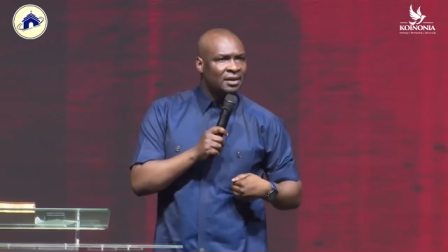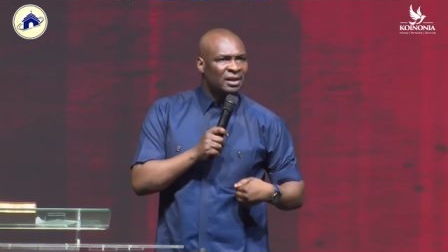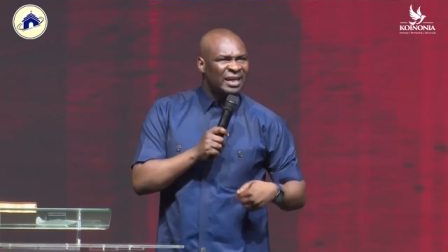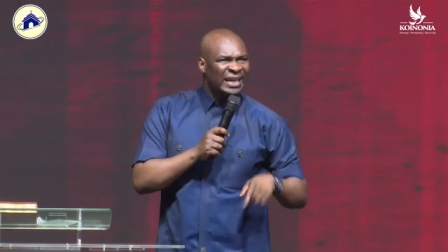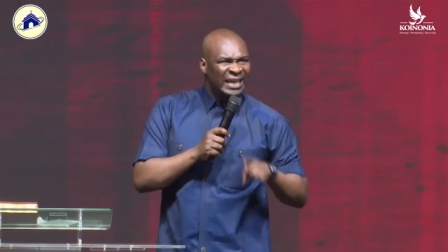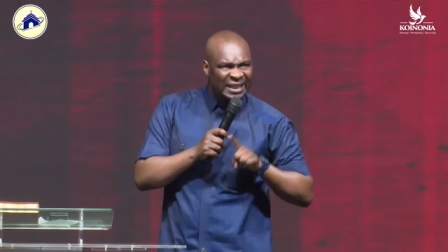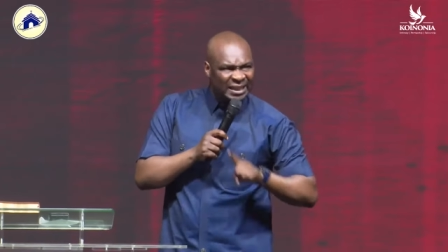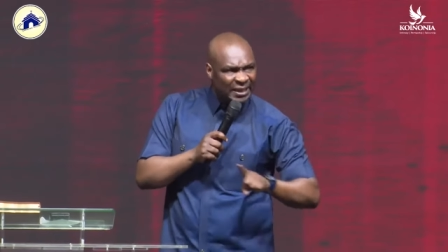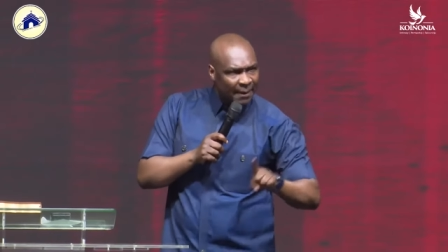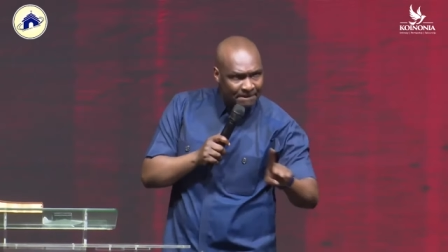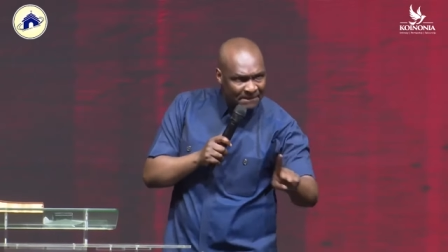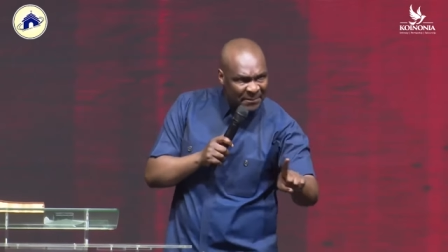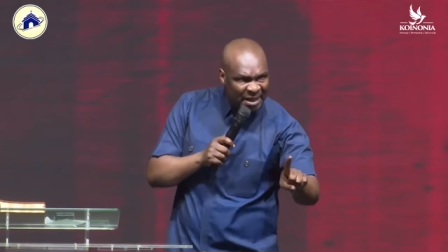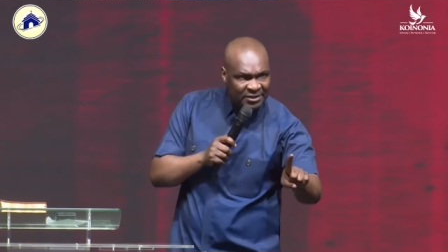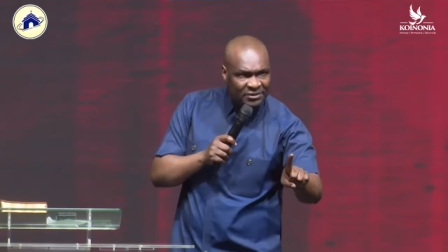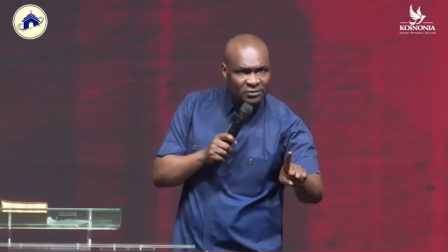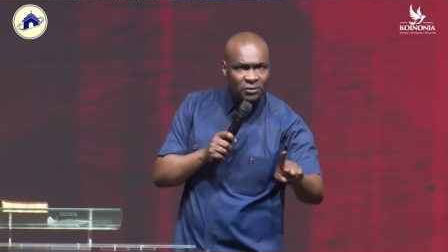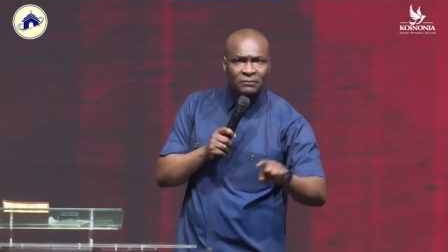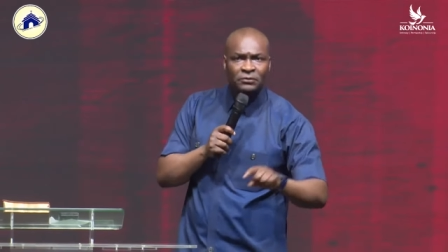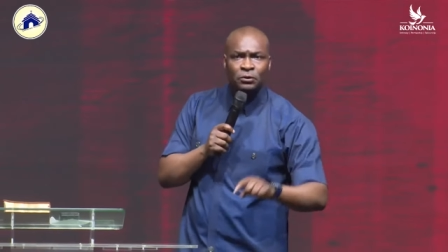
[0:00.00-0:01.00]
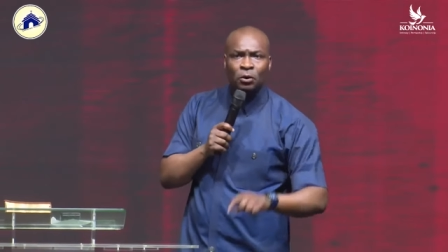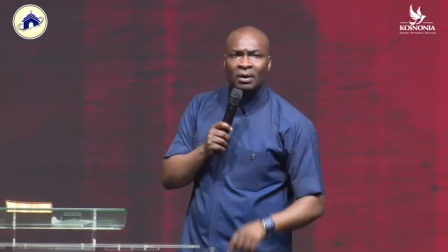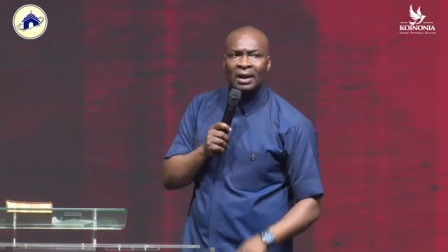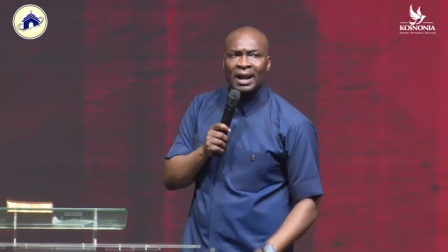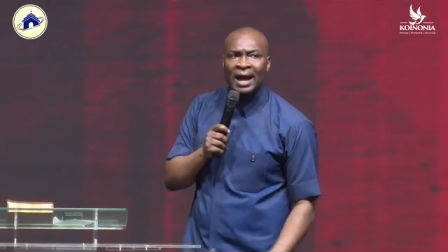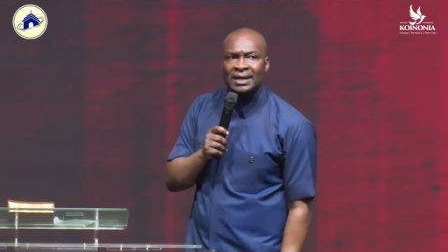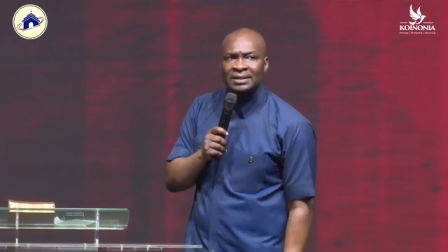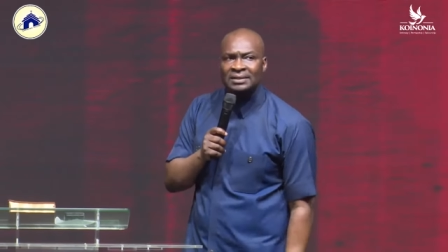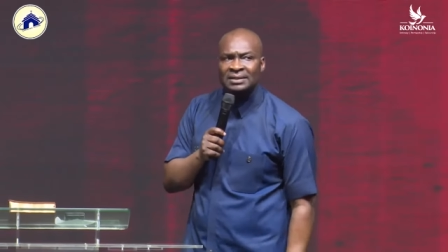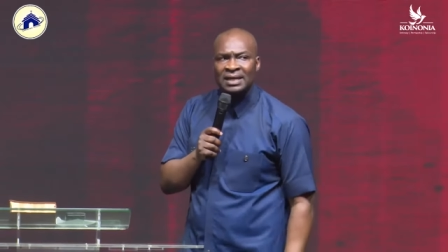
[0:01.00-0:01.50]
In the midst of your
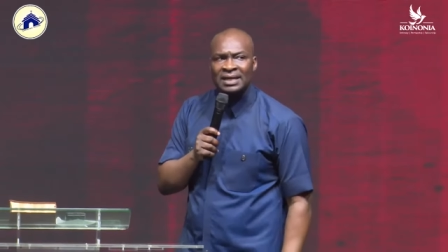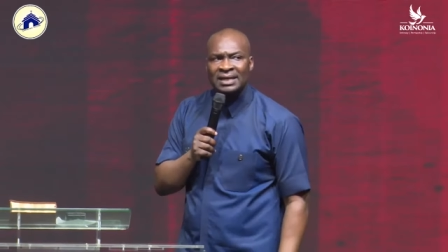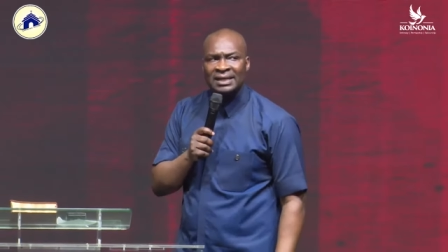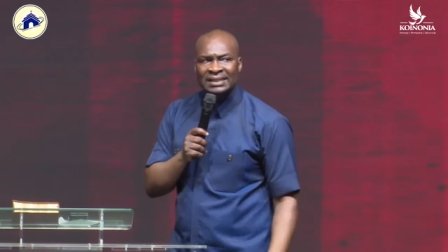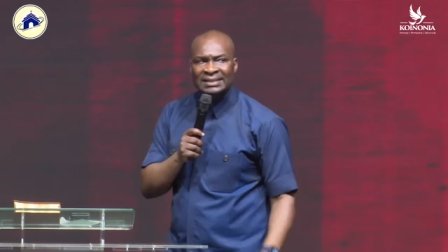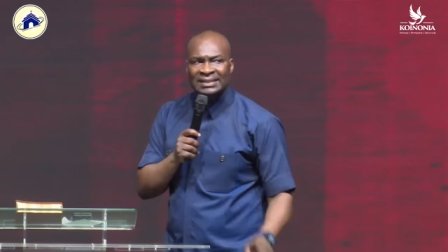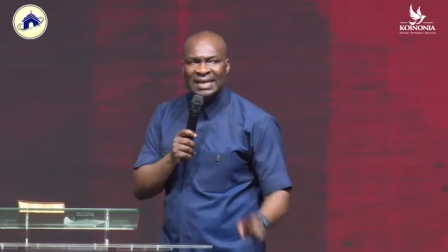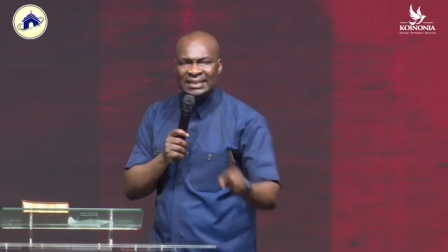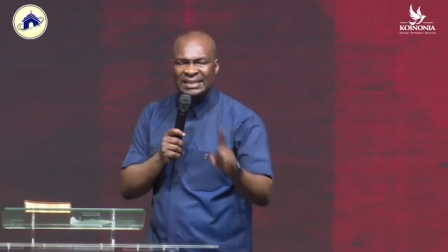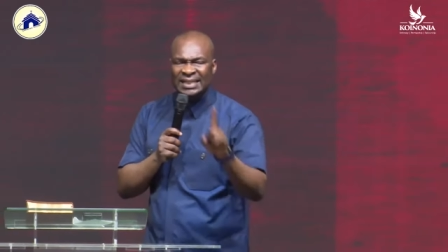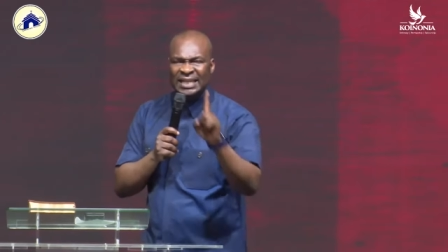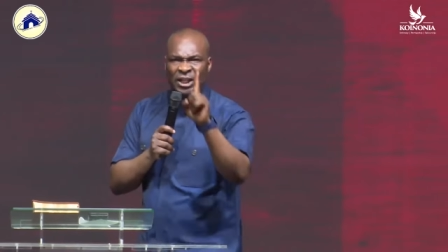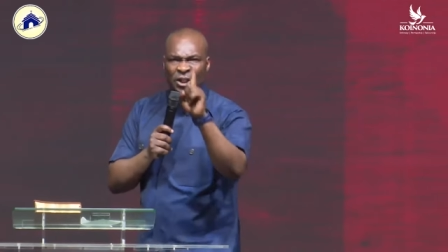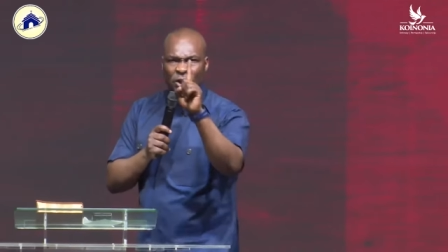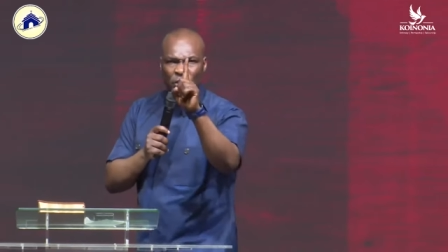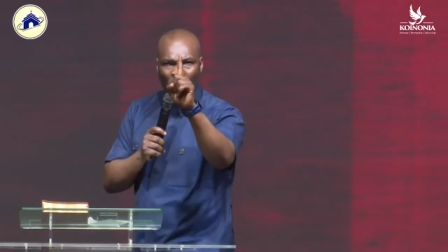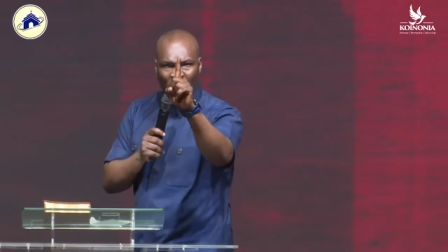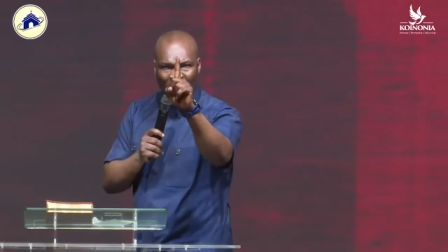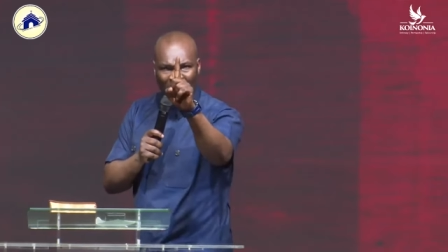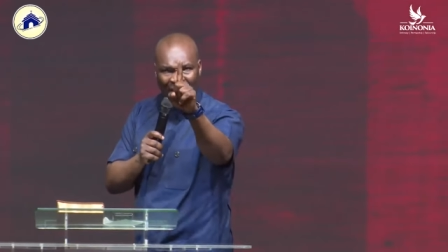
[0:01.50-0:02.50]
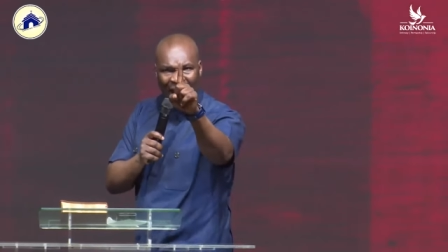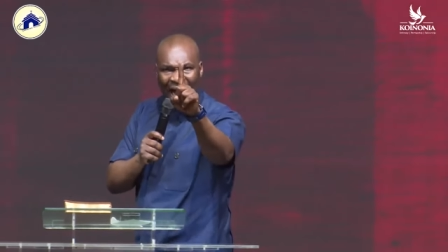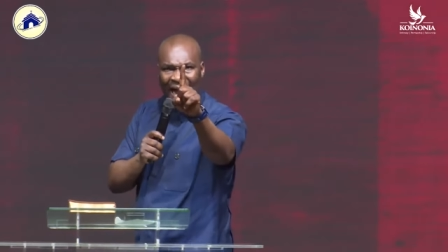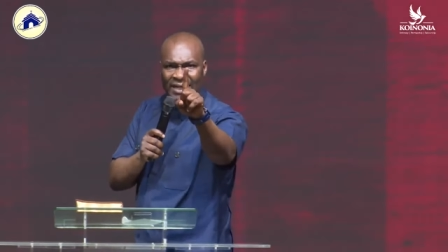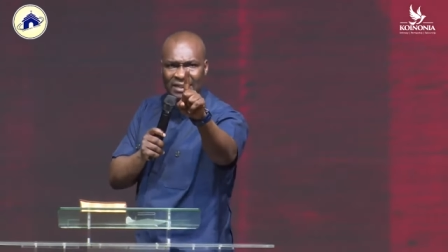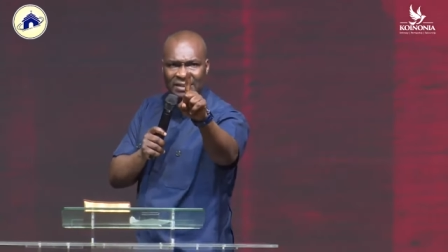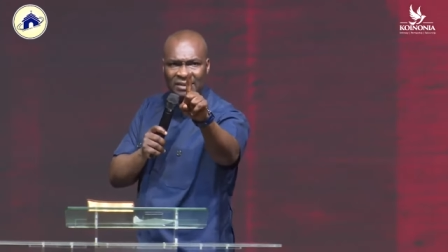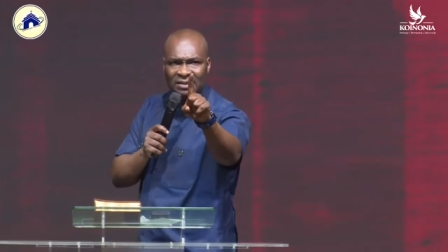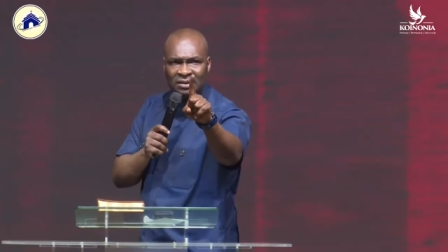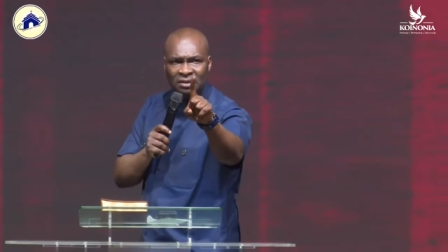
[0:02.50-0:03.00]
light, it says, in your
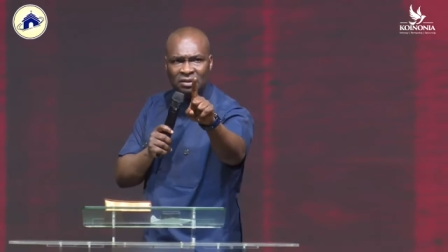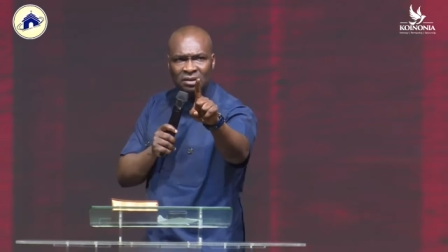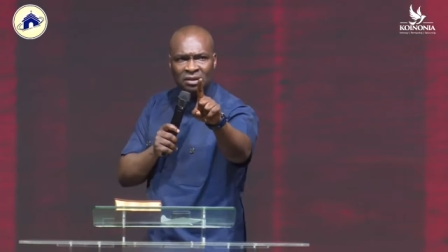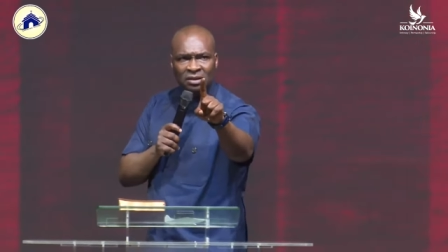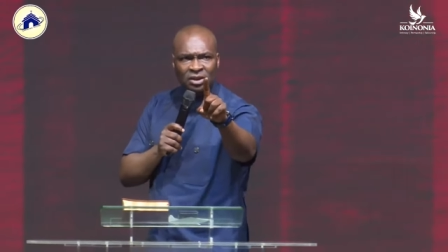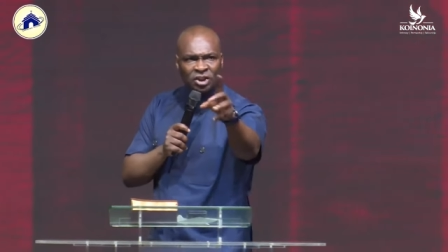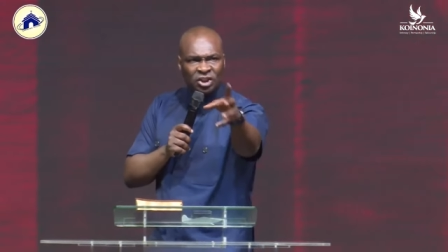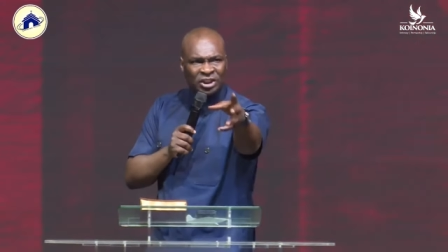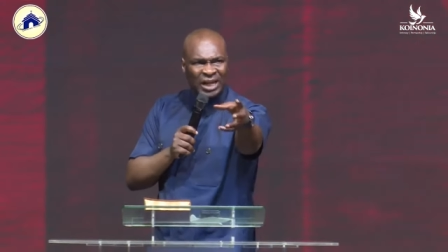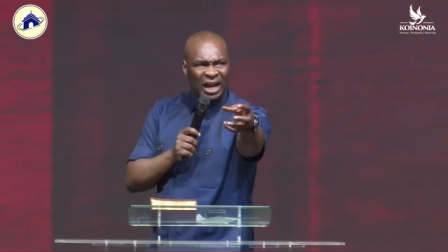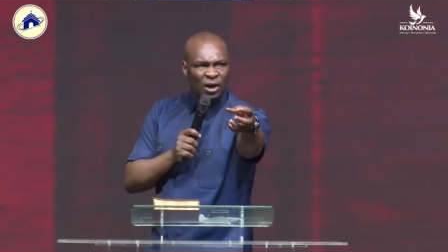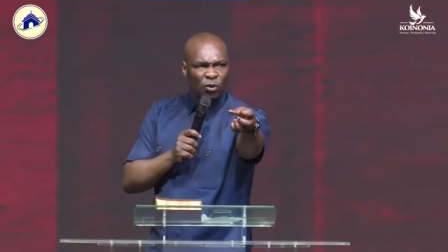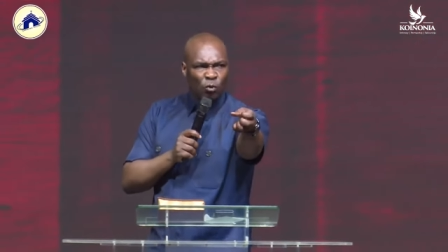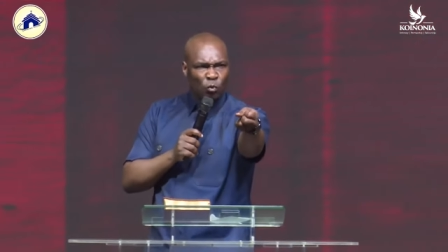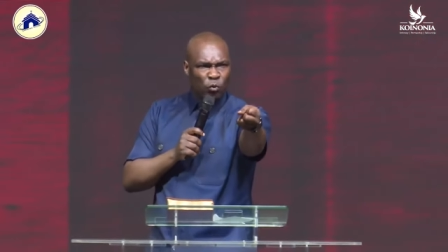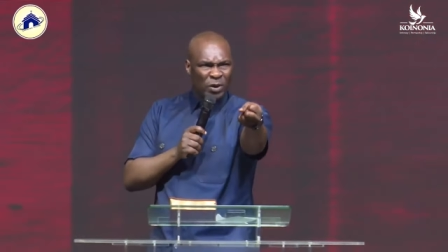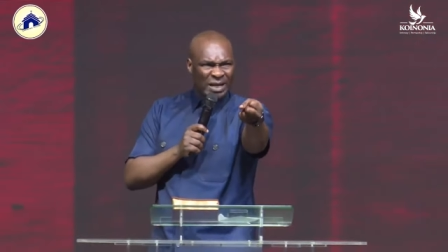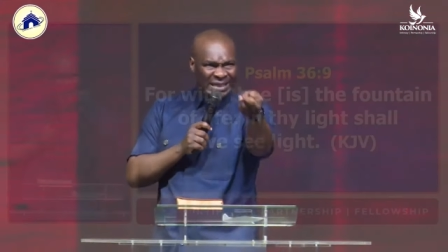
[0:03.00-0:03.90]
light shall we